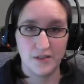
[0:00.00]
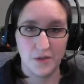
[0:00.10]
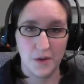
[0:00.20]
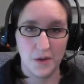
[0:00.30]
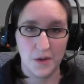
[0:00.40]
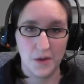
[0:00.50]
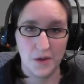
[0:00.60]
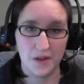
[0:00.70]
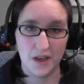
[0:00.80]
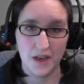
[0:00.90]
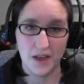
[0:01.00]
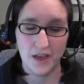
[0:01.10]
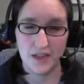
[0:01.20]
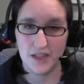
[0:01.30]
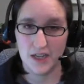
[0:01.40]
sol,
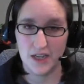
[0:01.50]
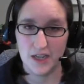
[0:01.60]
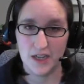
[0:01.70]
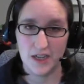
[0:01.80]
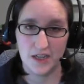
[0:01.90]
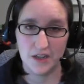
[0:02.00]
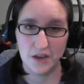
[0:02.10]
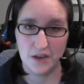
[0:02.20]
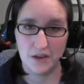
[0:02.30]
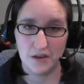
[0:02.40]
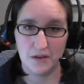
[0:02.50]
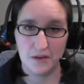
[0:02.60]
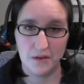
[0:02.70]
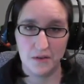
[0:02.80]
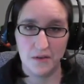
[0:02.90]
la, ti,
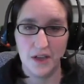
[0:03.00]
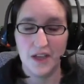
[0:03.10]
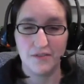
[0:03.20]
do.